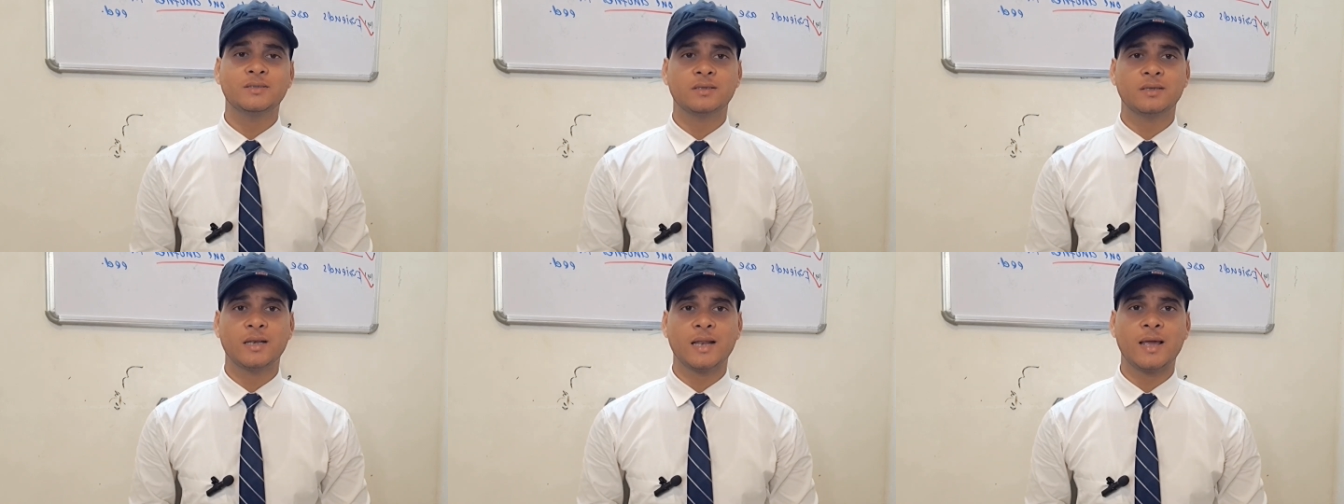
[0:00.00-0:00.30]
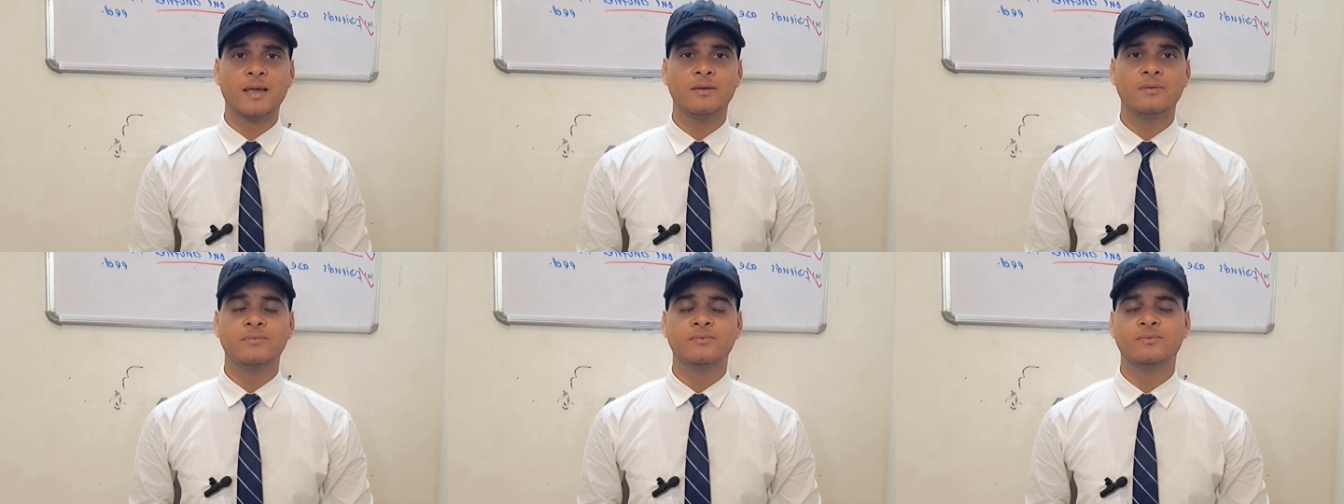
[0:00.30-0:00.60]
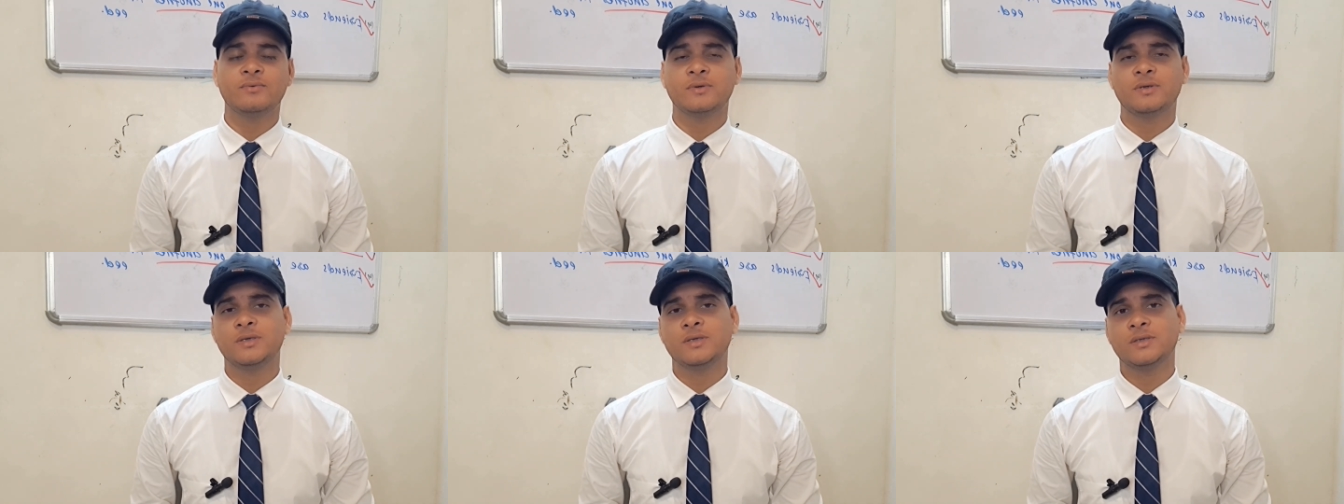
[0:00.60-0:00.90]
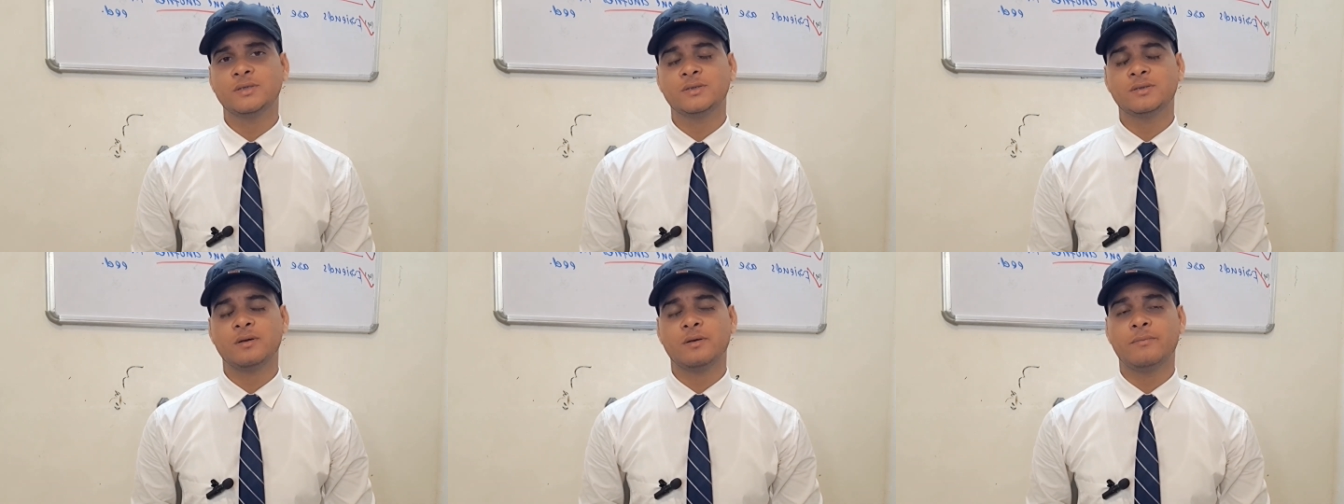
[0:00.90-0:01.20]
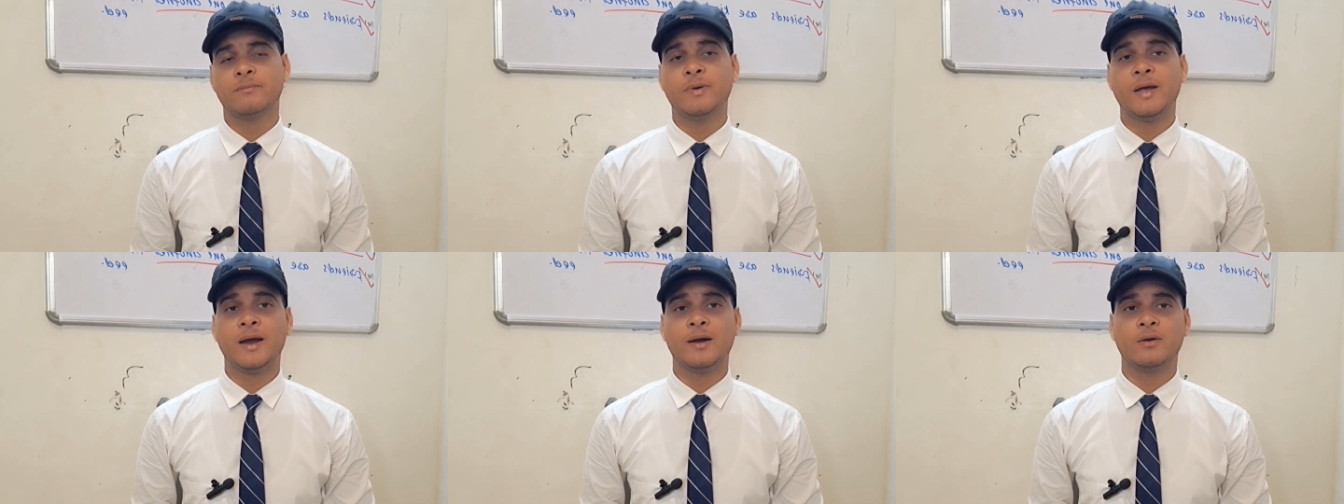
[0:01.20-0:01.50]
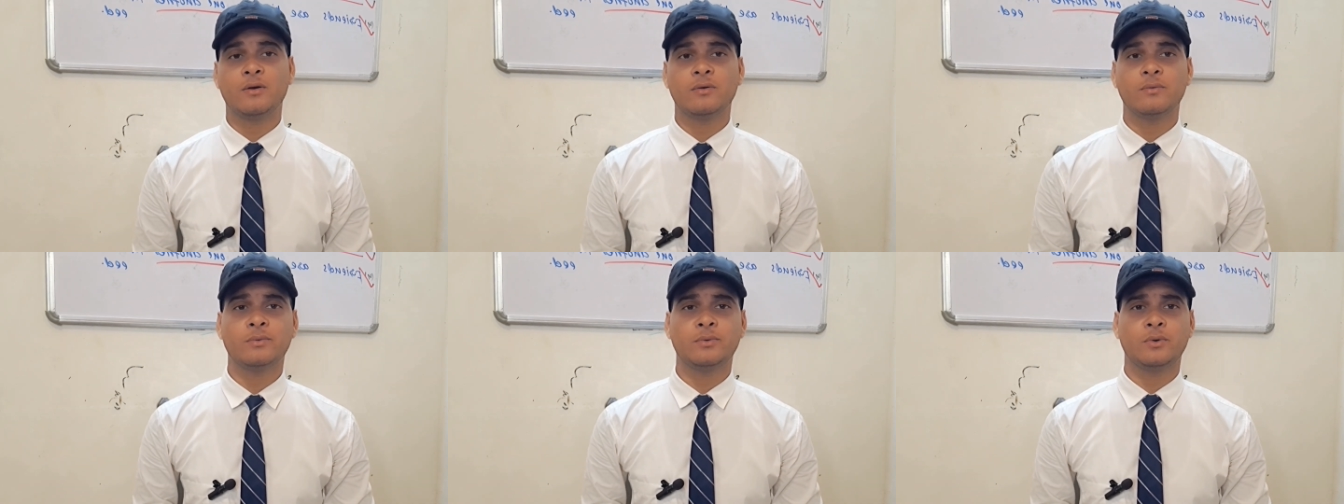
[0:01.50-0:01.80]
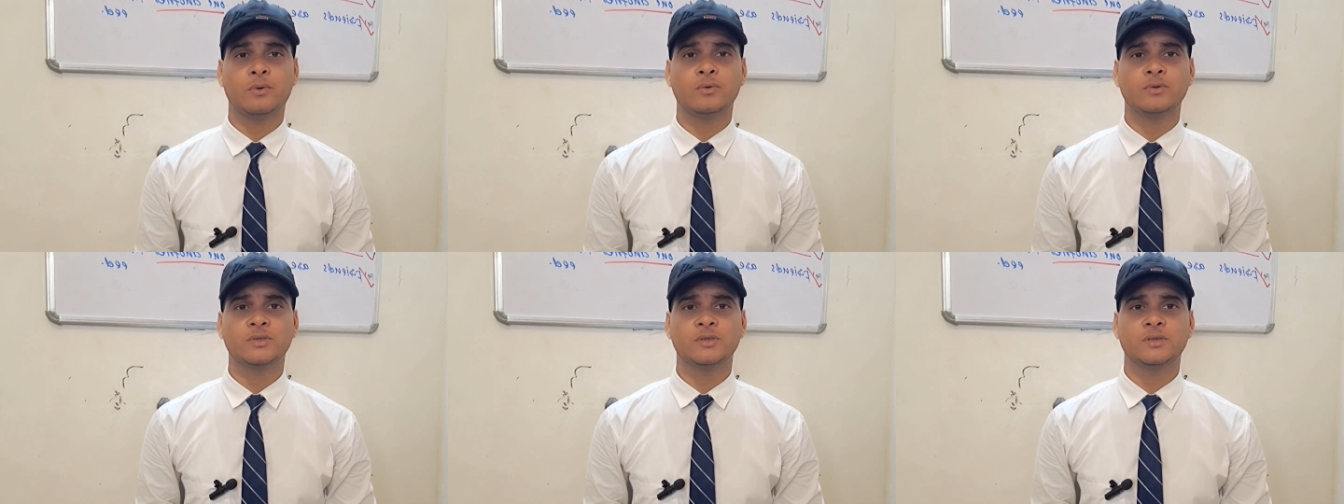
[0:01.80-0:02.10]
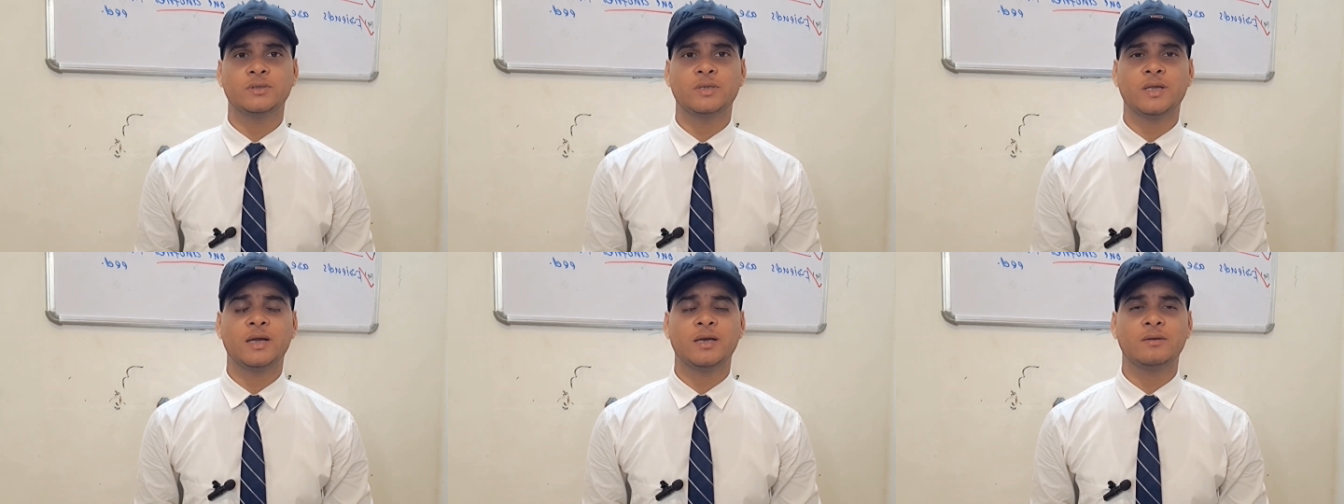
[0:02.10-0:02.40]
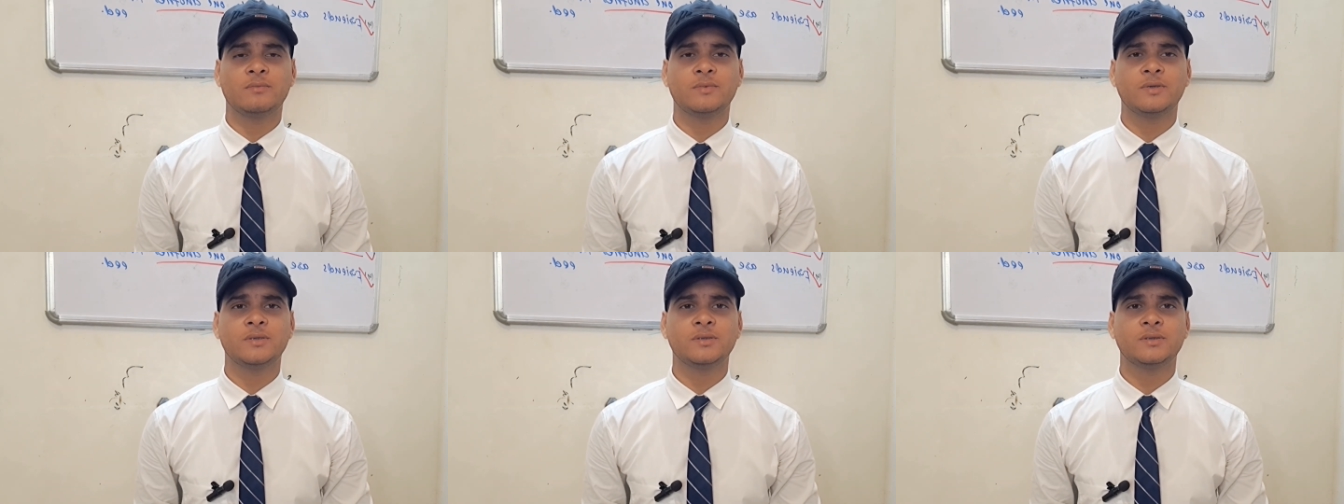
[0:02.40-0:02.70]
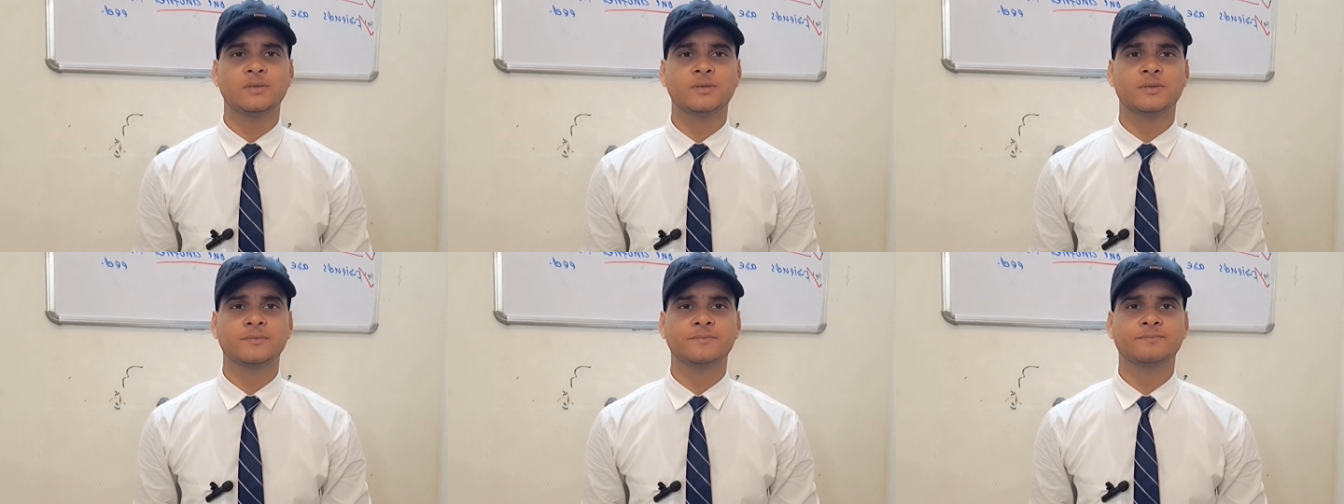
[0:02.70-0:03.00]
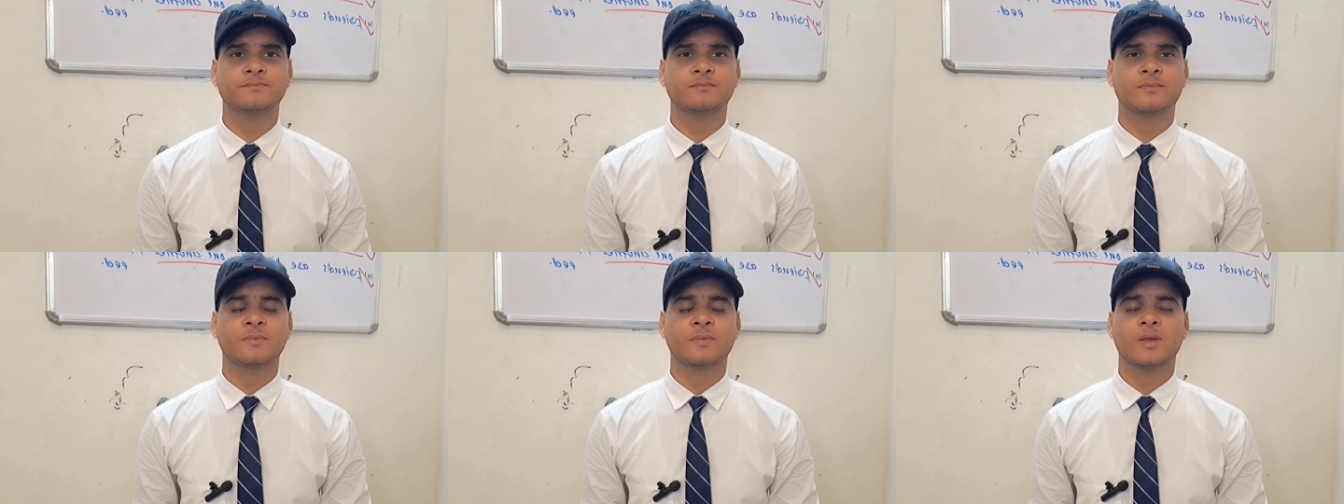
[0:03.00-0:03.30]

life is a bed of roses. That means